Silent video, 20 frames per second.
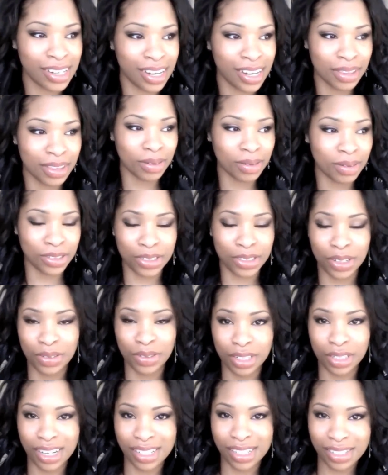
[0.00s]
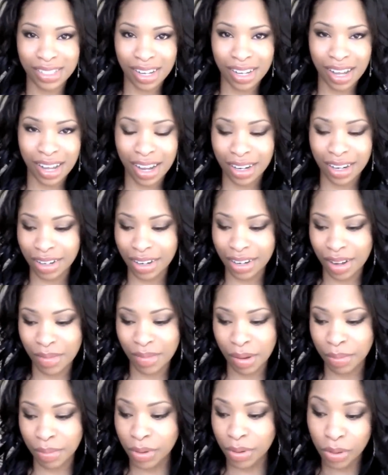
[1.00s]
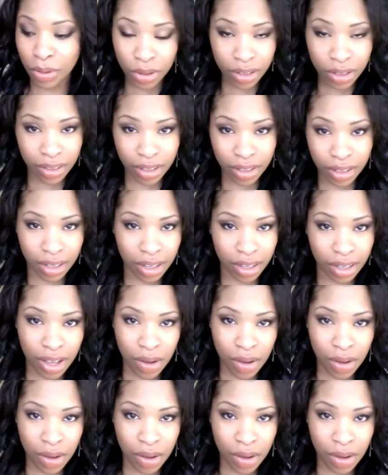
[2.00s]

I thought I'll show you guys and um, I put all of the